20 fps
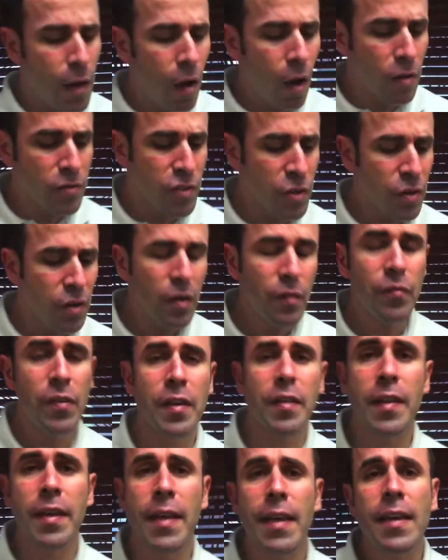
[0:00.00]

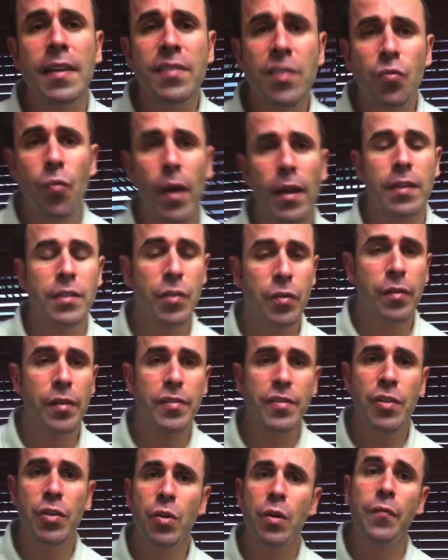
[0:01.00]
Alternatively, the easy way to do
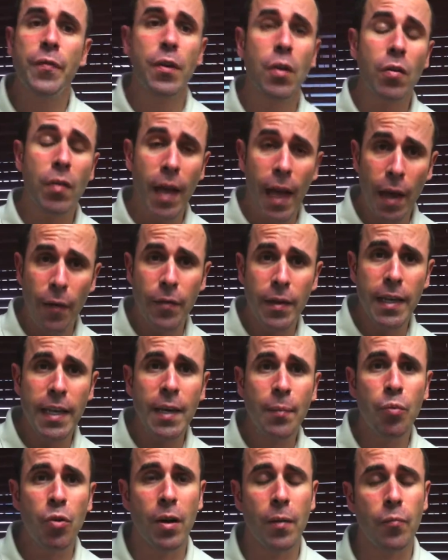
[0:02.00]
this too, if you don't have an
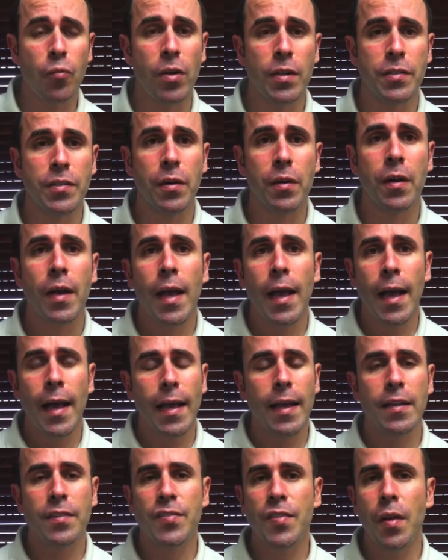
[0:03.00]
e-print printer,
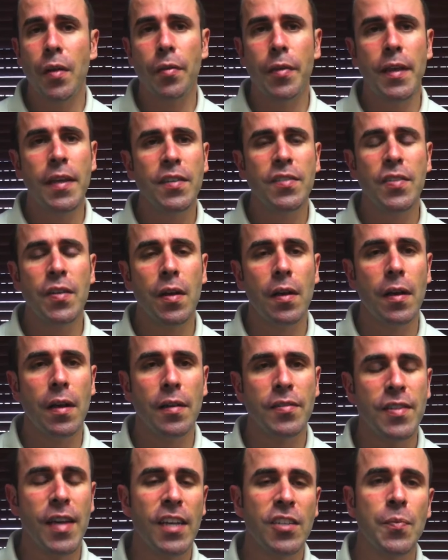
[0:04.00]
is these
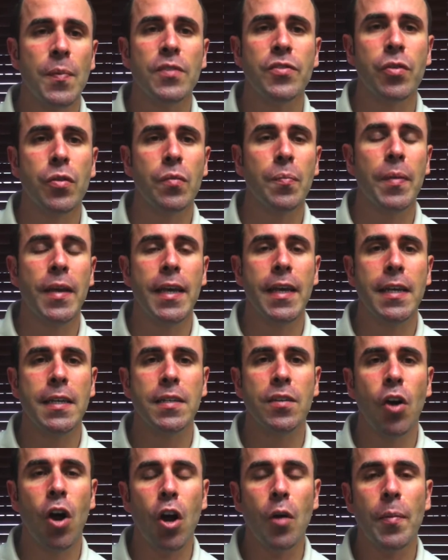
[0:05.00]
assessments are
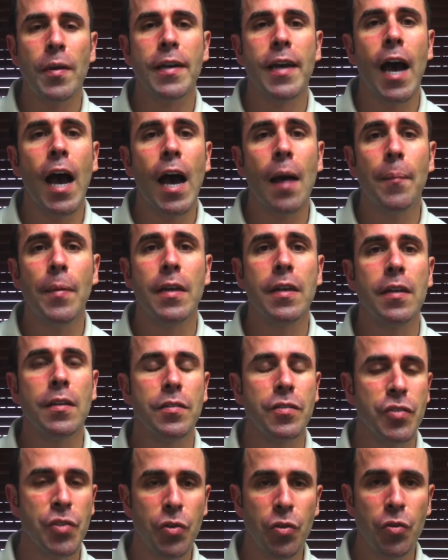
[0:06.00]
being carbon copied
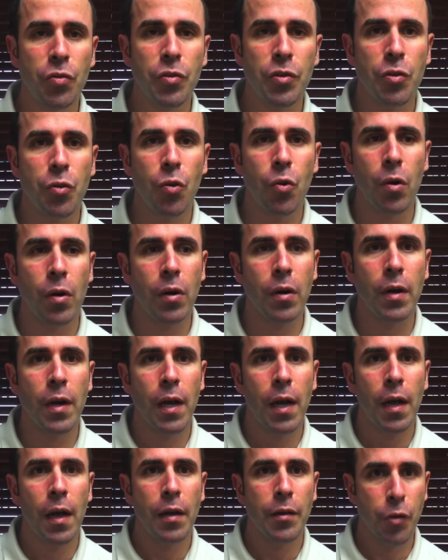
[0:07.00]
to your,
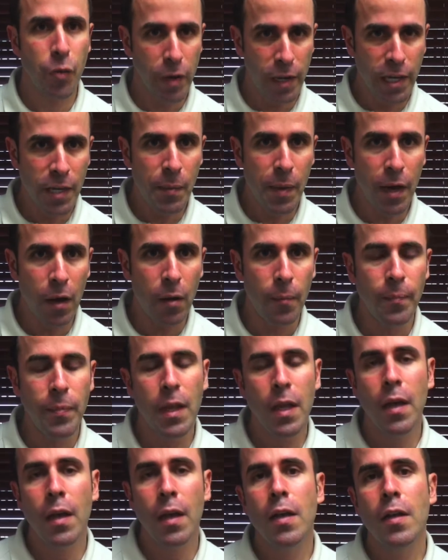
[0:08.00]
your email.
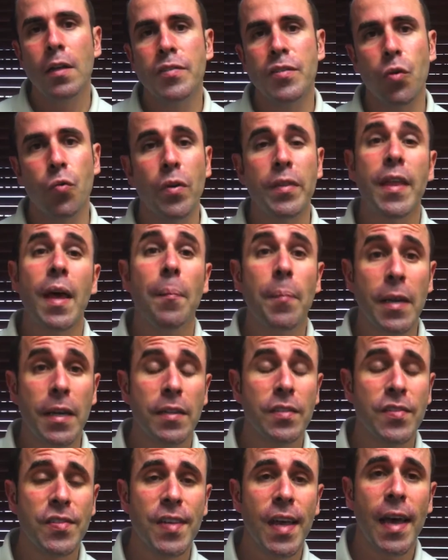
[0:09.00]
So with that
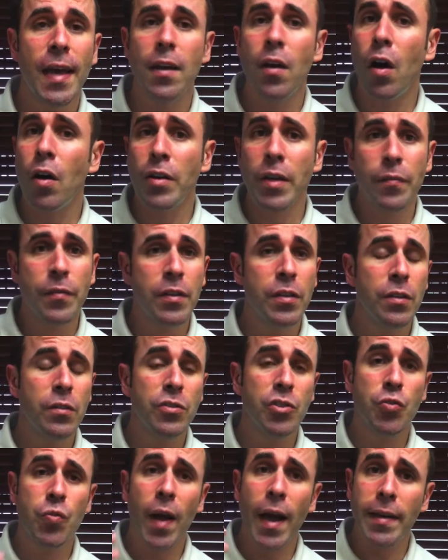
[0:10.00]
being said, all you have to do
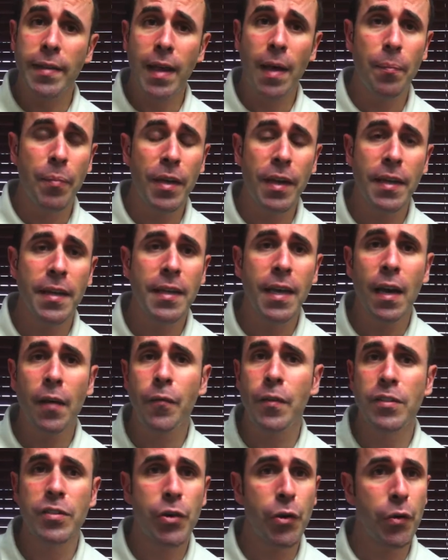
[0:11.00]
is drag that
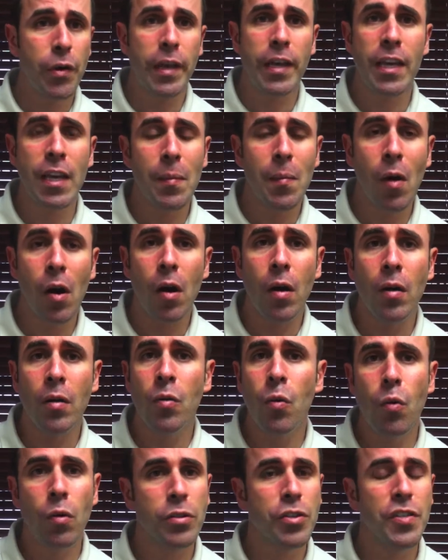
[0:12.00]
PDF into your
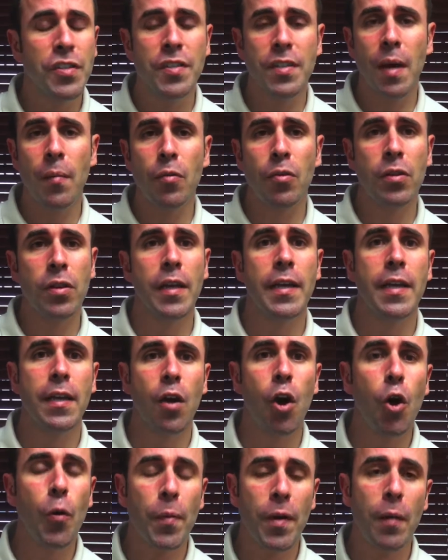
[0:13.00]
EMR or just double click
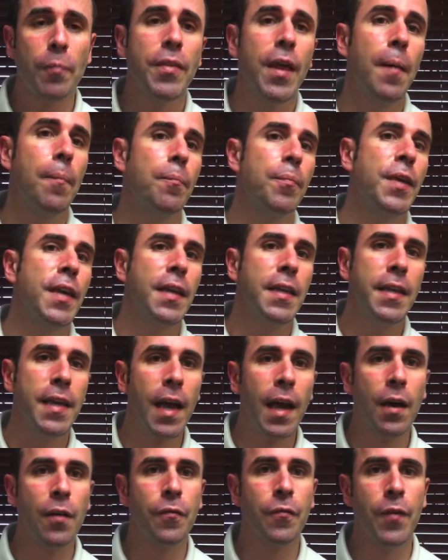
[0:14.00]
and open up that
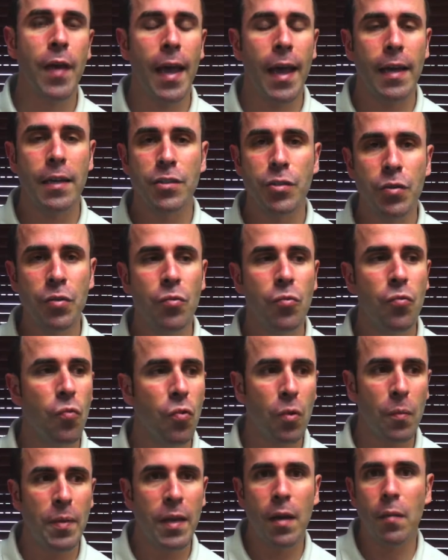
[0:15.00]
PDF and you
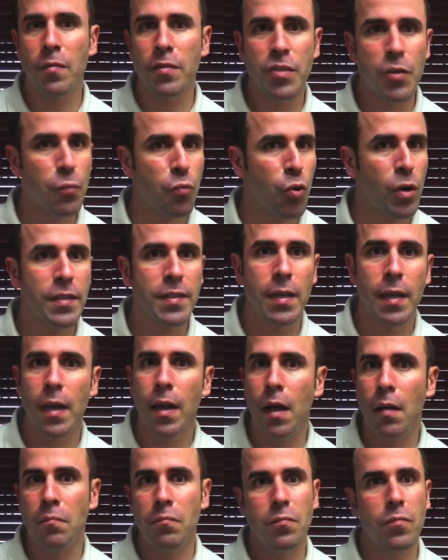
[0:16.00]
will be able to print it
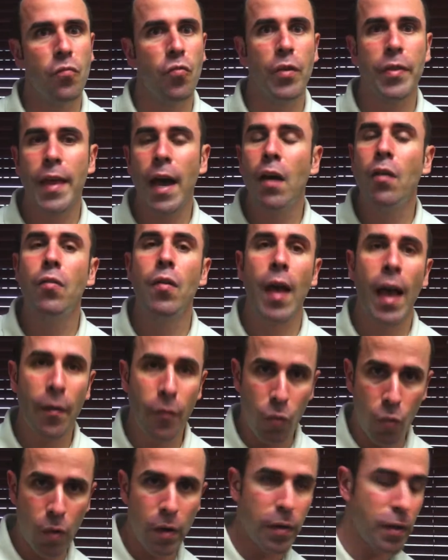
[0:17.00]
without
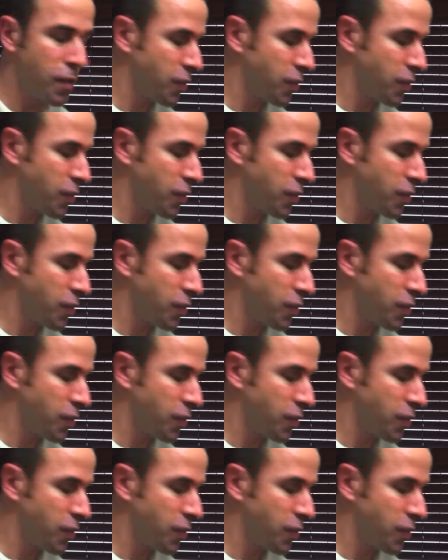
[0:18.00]
having one of